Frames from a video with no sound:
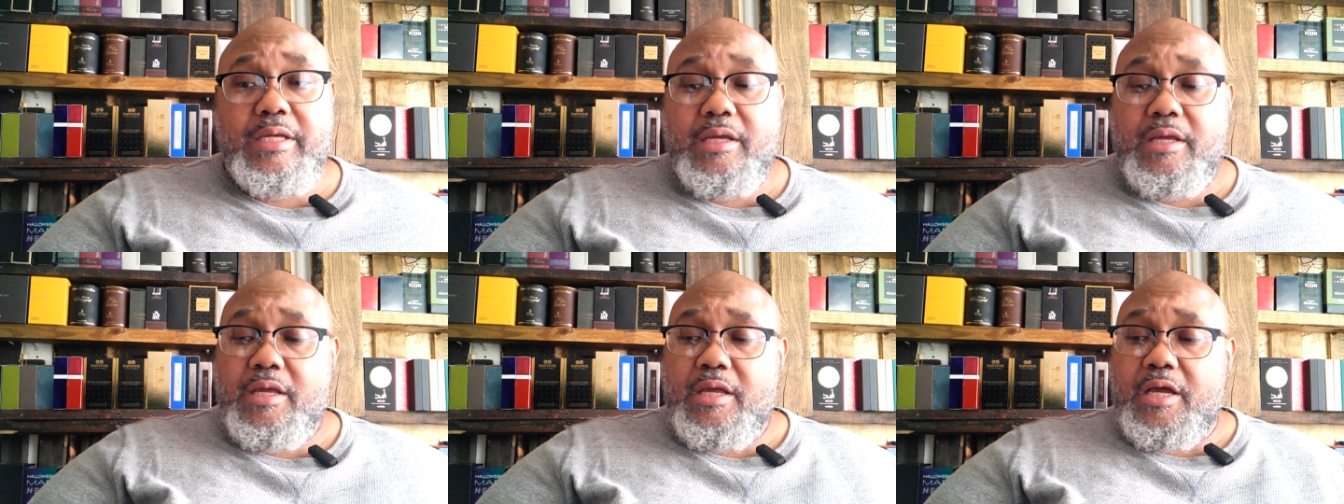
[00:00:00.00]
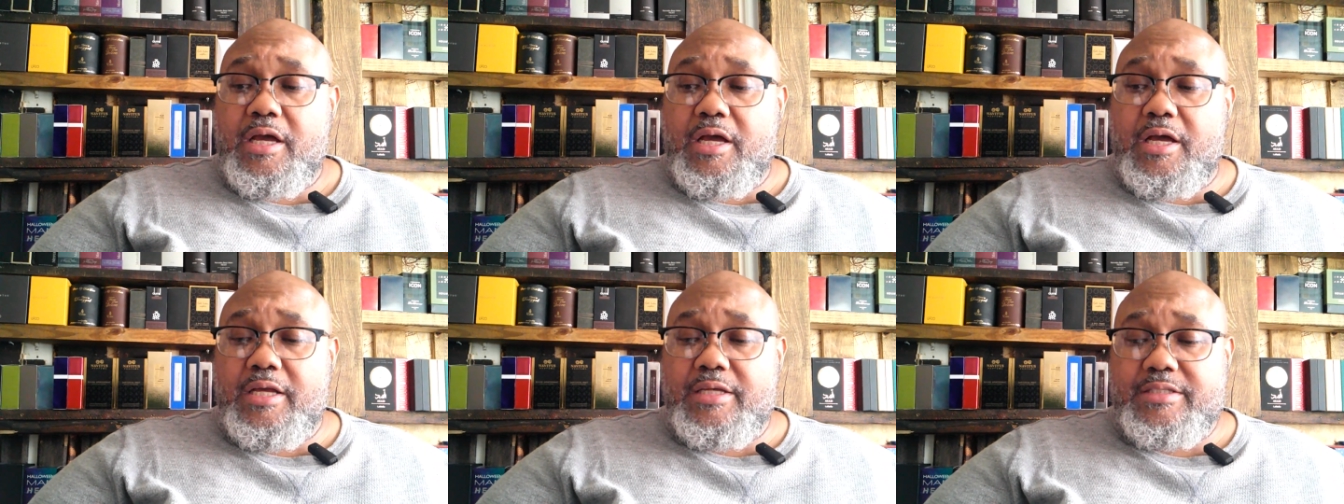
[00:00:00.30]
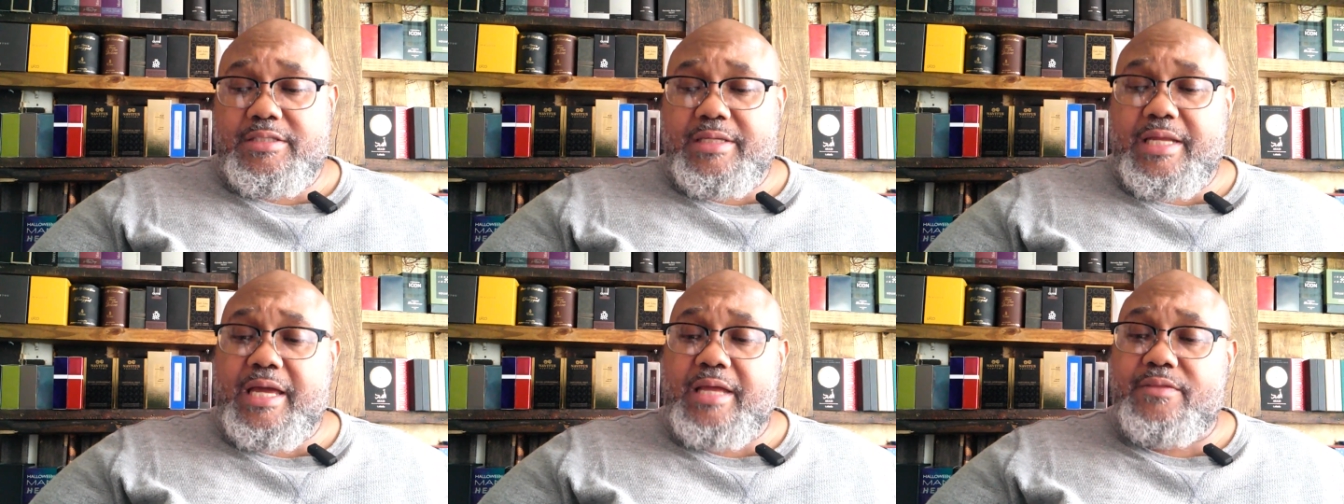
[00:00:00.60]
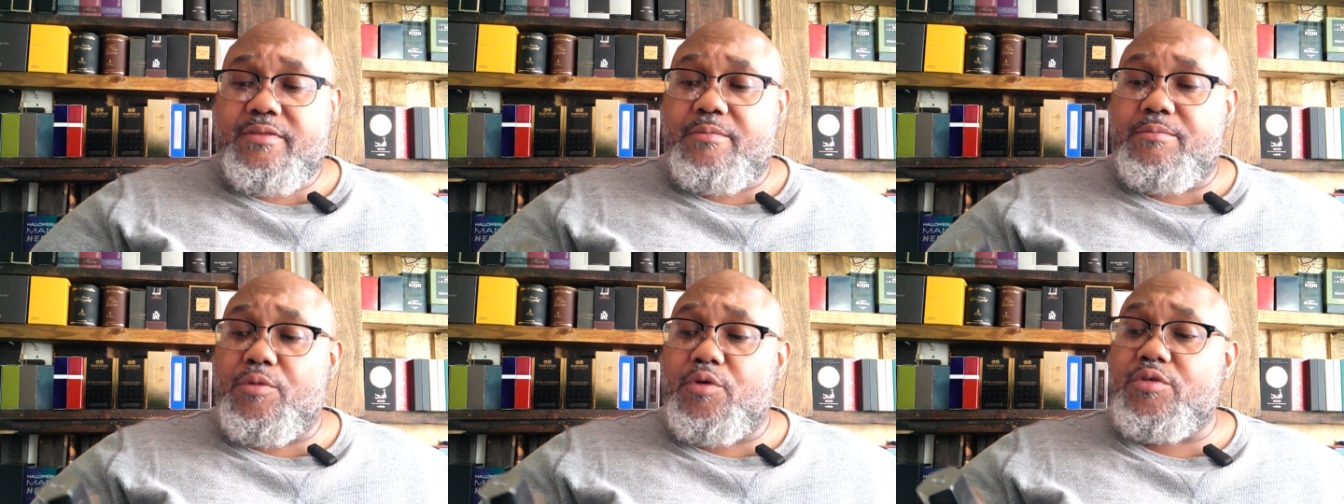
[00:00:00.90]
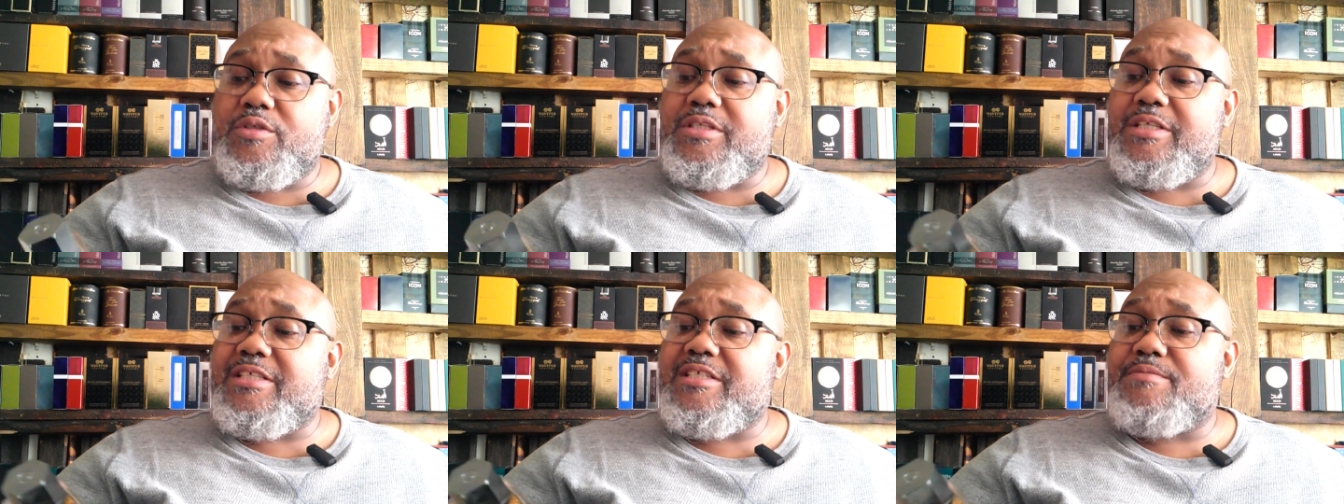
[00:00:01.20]
Uh, it's not the most
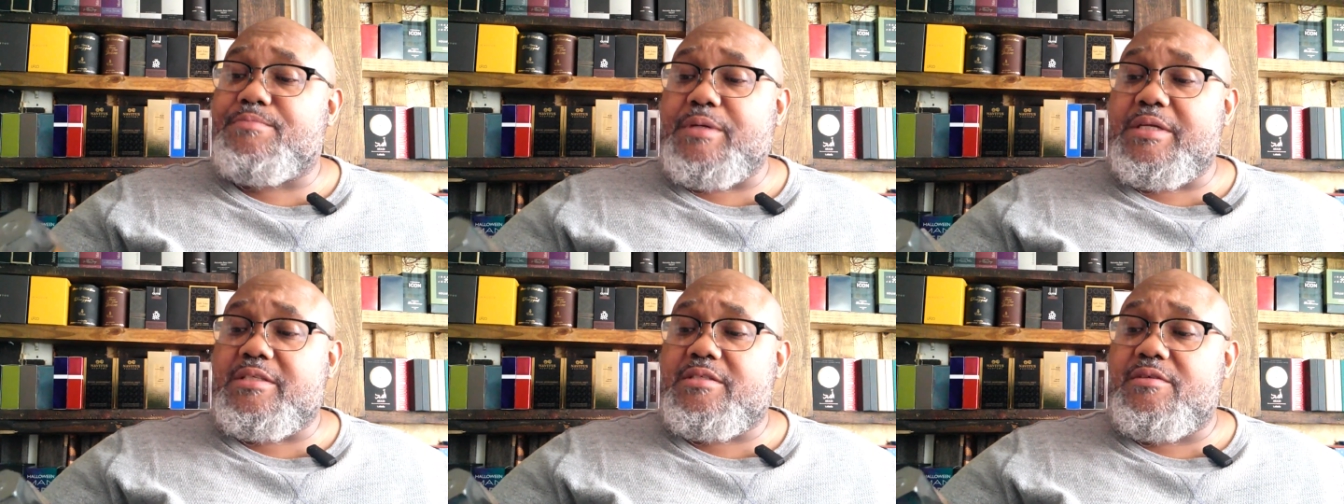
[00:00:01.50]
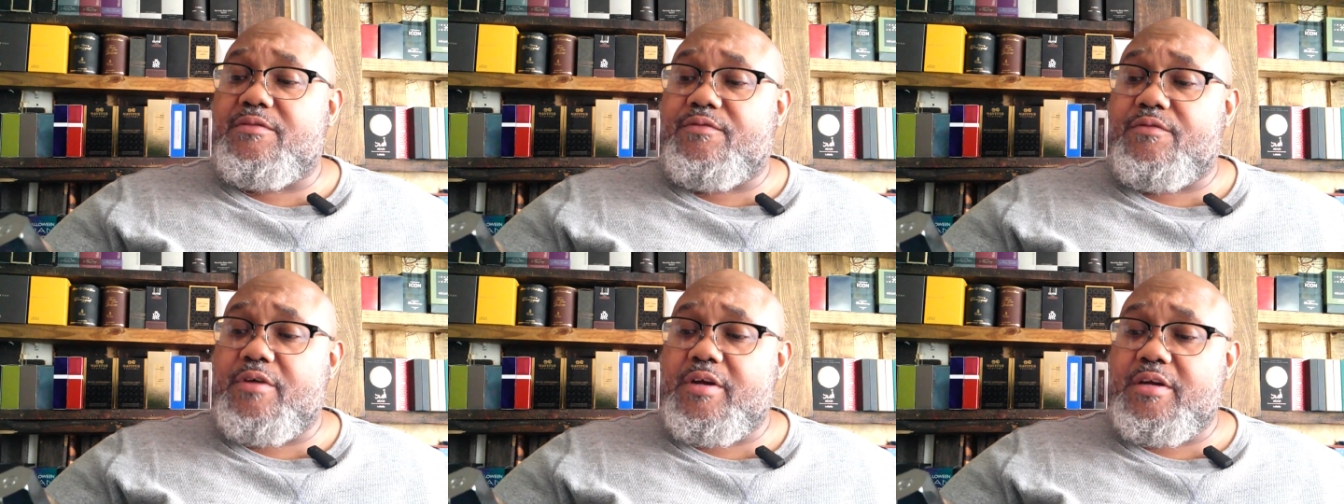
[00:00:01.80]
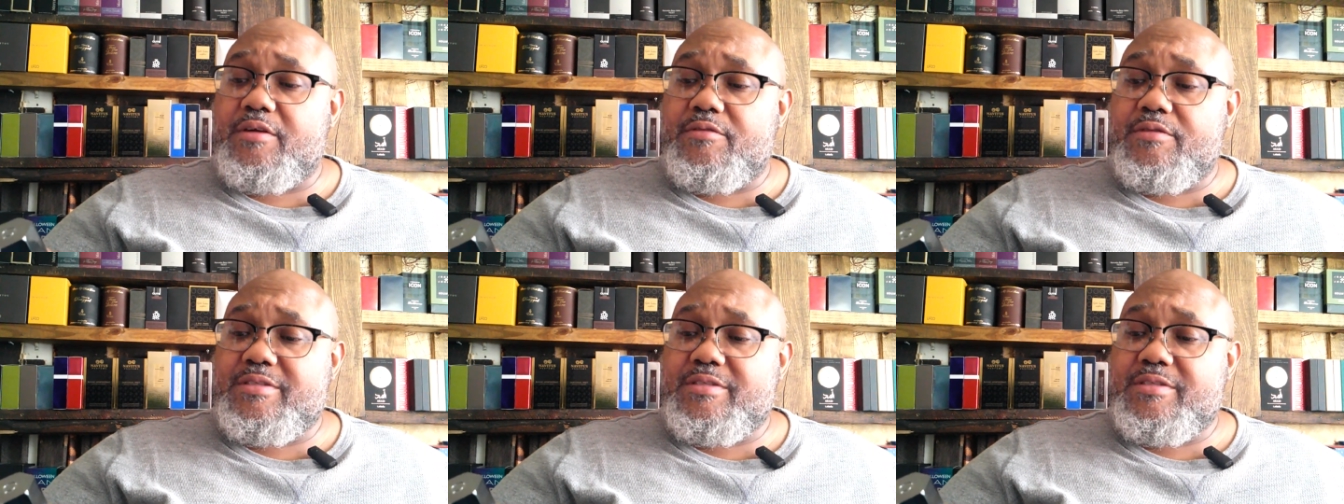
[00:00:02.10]
expensive fragrance.